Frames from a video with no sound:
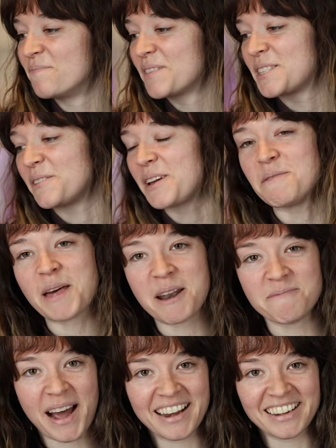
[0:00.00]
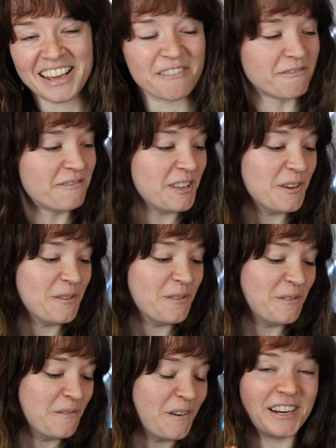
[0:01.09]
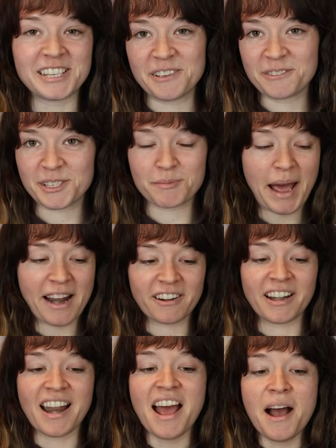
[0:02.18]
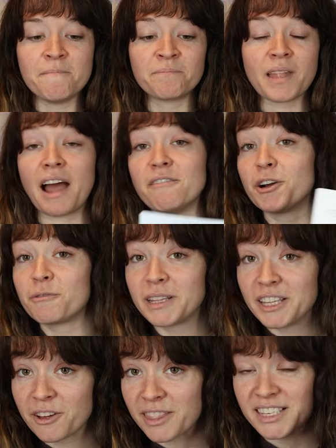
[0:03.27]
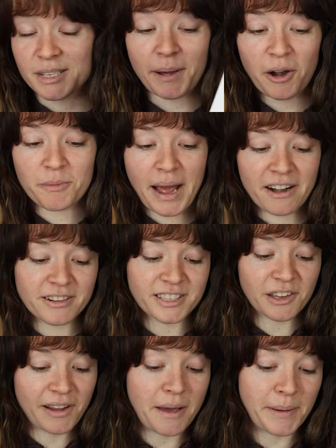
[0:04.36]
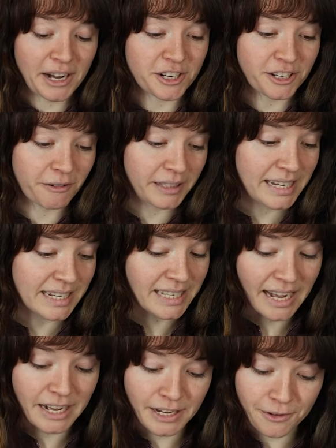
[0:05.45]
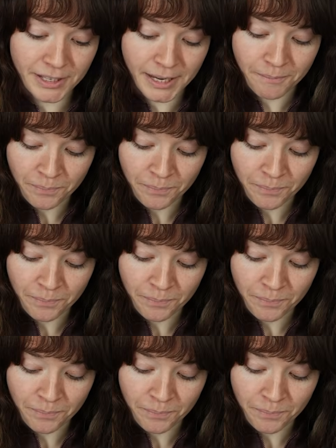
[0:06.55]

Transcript: So keep that in mind if you want to use this pattern. I've heard really good things about her pattern, so I am actually really excited to use it.